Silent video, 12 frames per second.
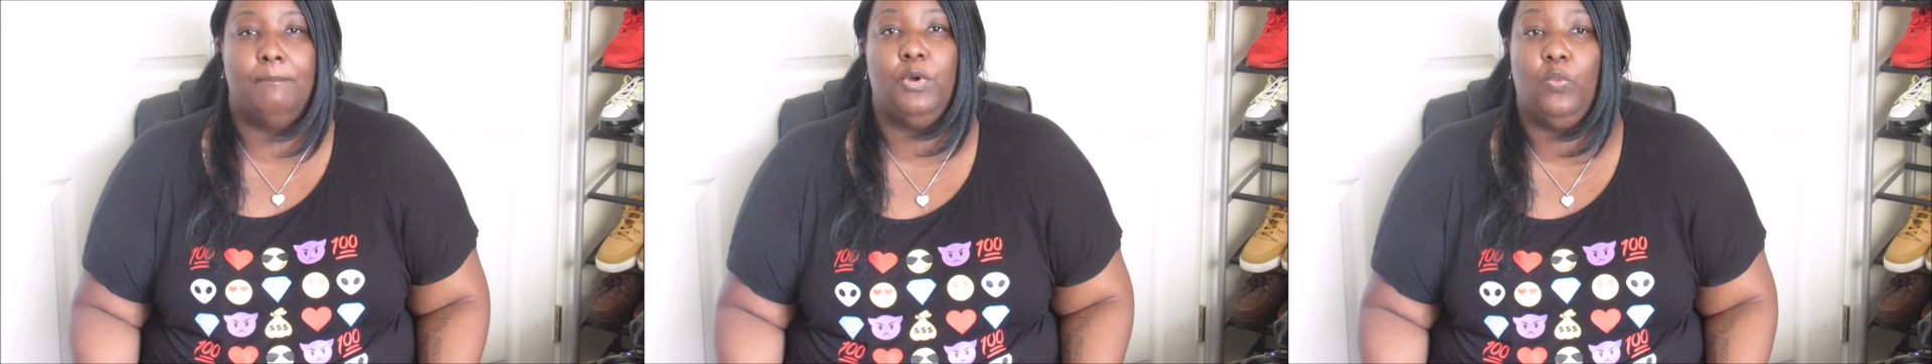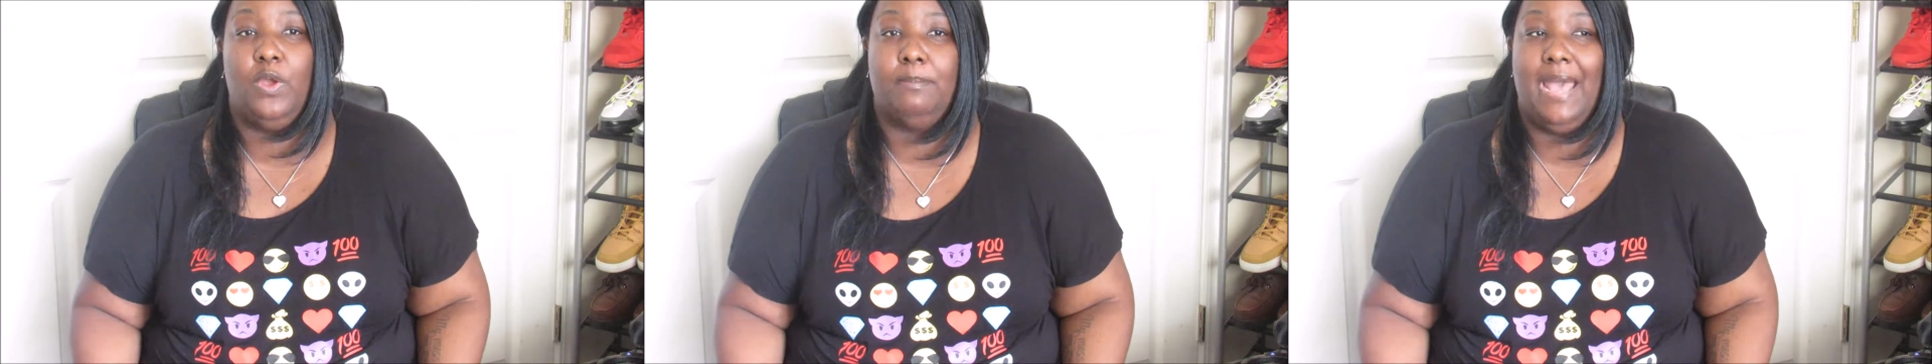
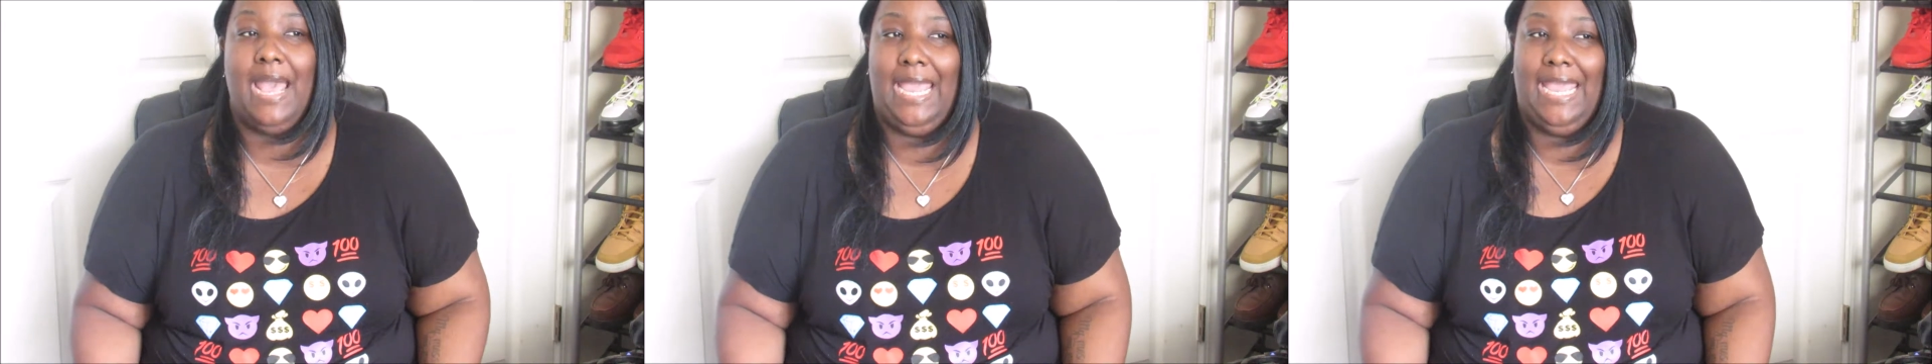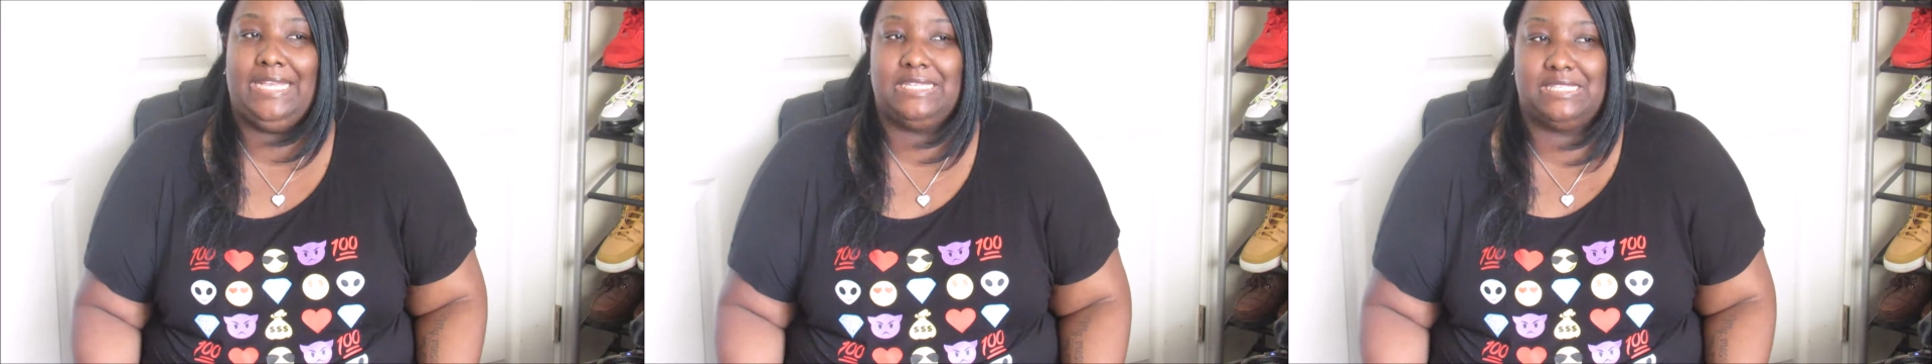But when my
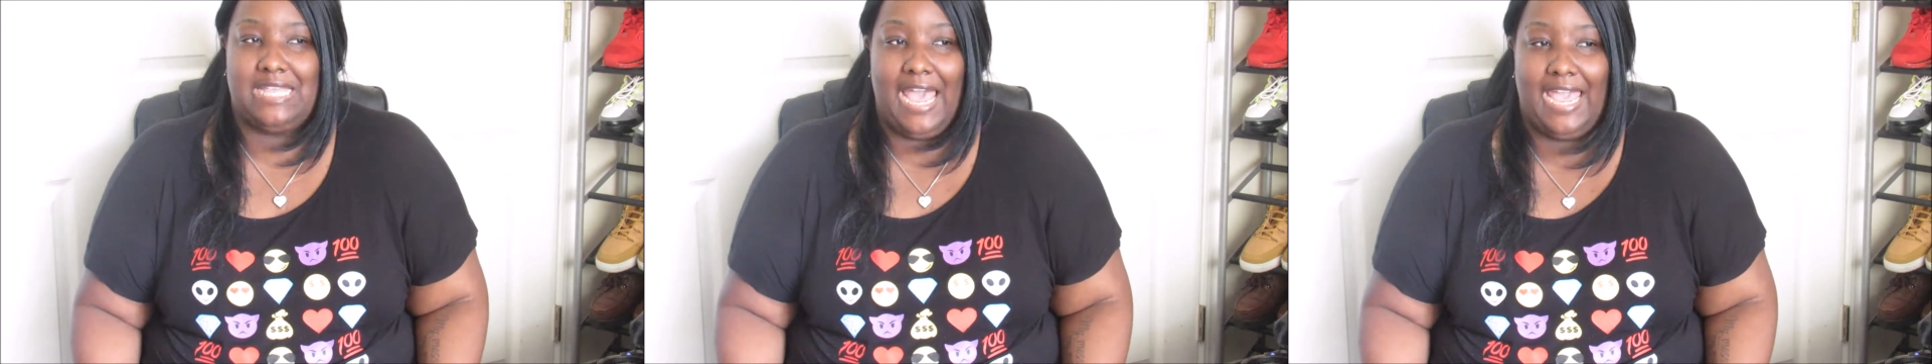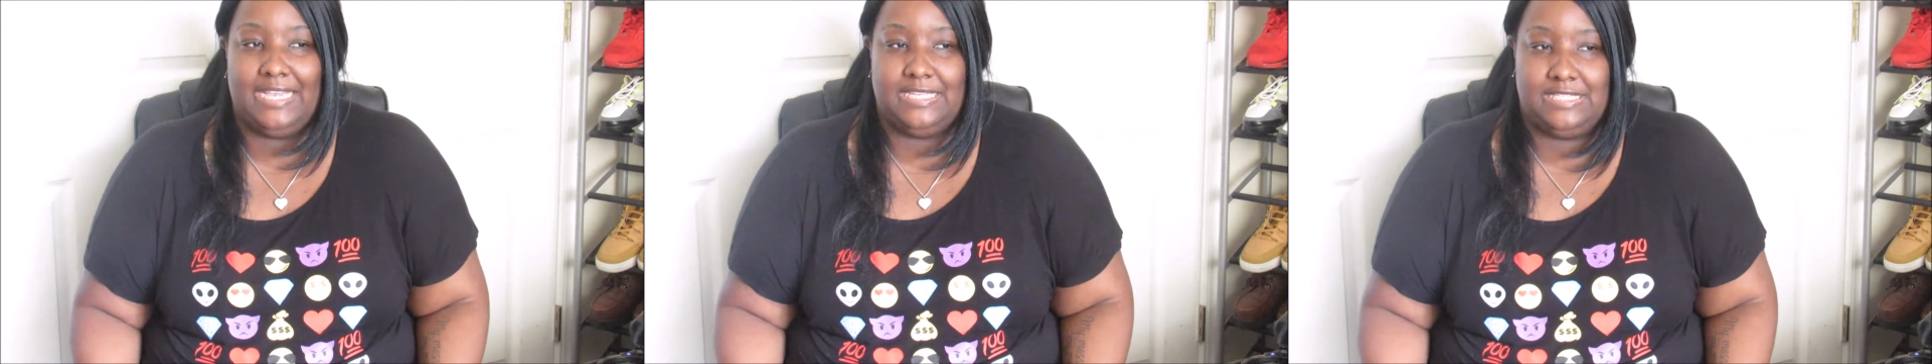
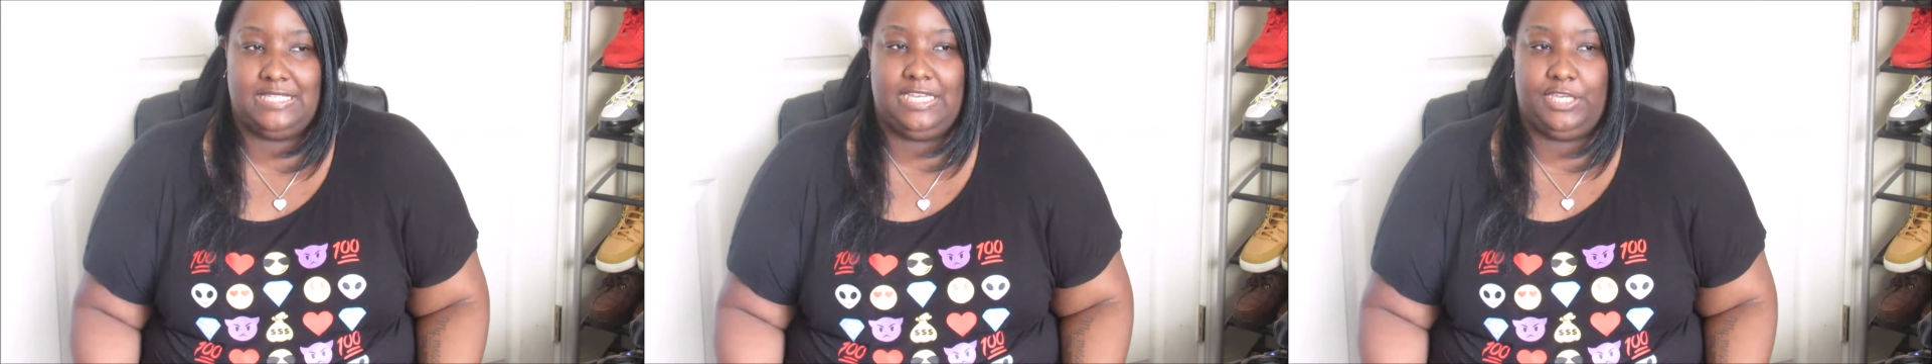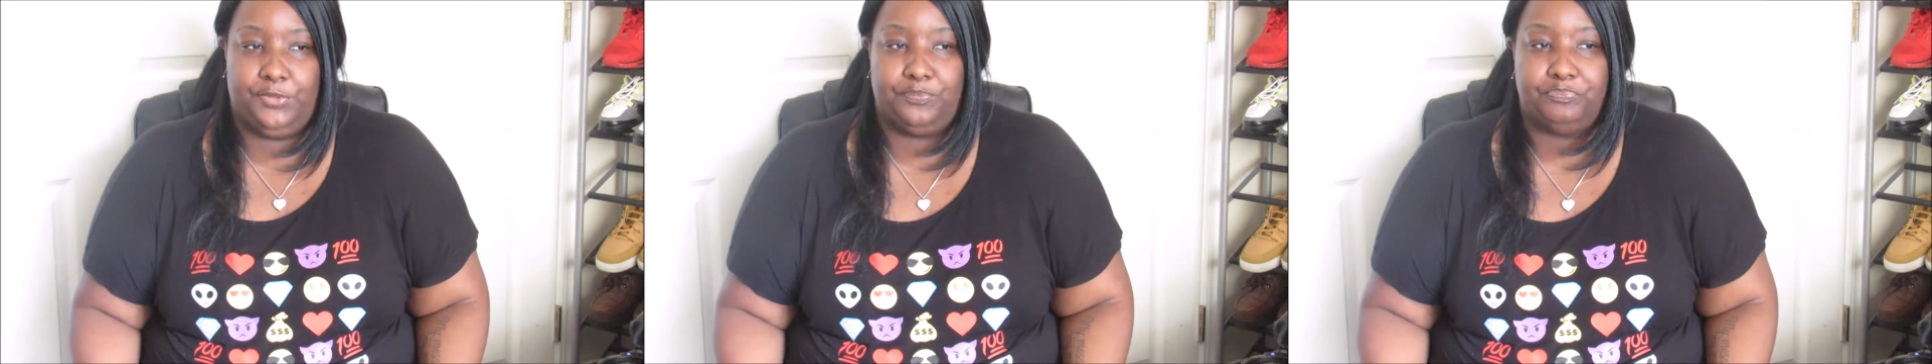
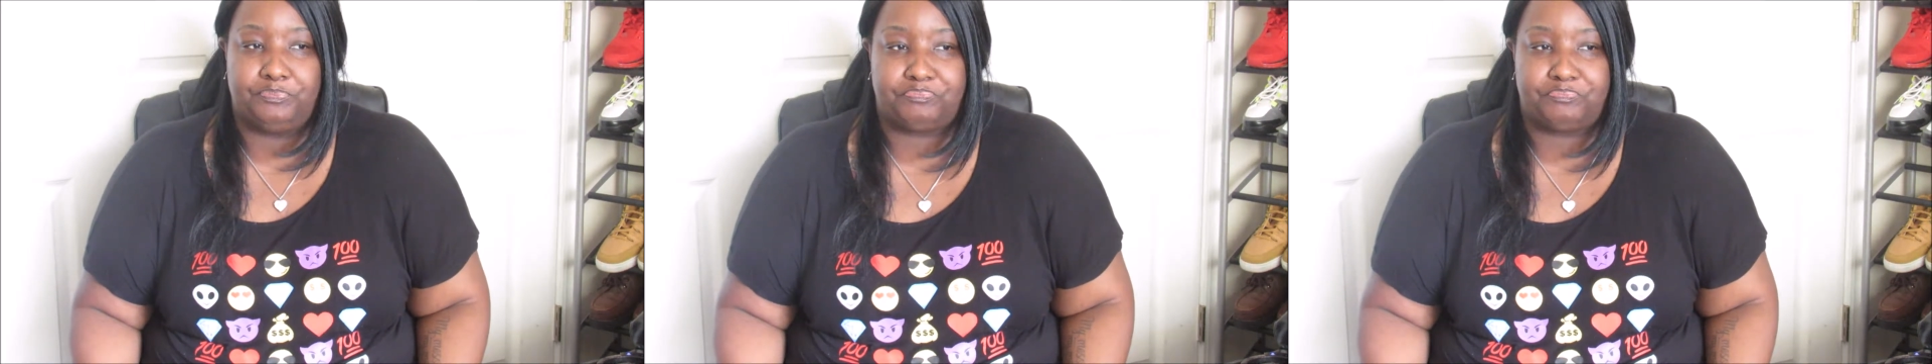anxiety,